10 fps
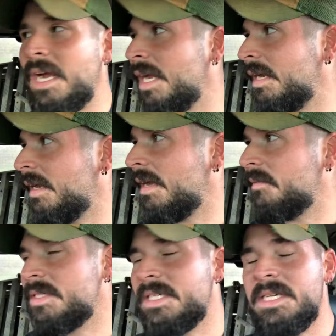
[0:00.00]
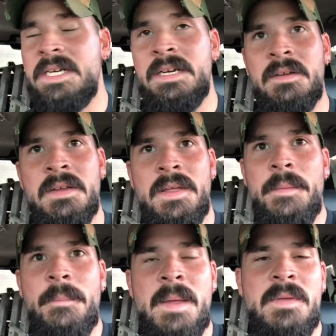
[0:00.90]
I've seen
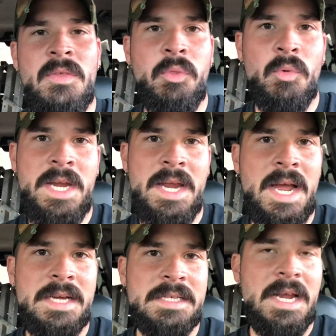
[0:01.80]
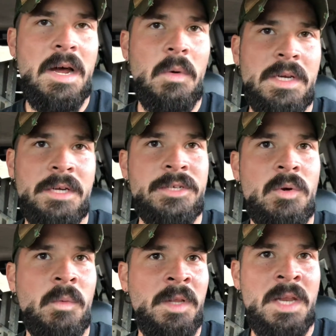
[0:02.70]
maybe 3 guys out when there's
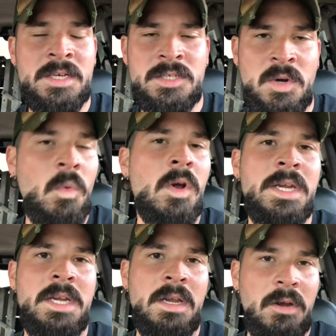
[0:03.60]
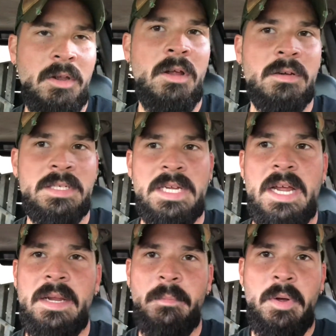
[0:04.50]
normally like 20
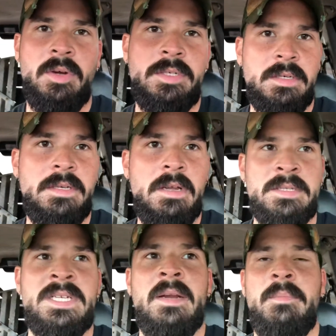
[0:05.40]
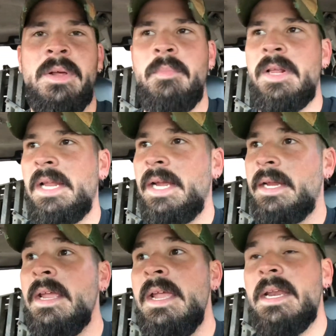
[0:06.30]
parked alongside public land.